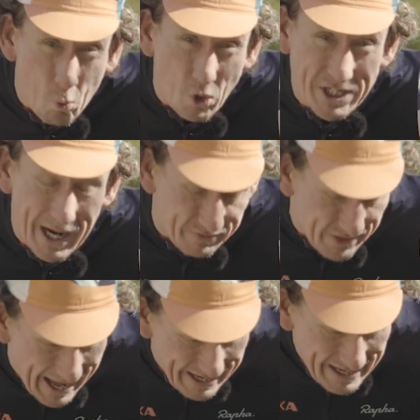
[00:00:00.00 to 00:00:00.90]
watch out for
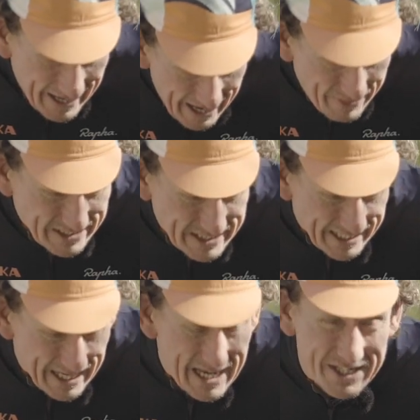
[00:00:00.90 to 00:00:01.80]
that and then
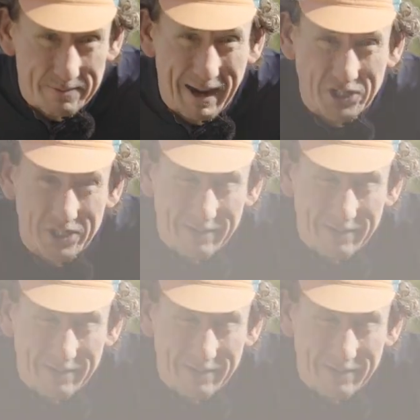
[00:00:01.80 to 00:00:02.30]
take some action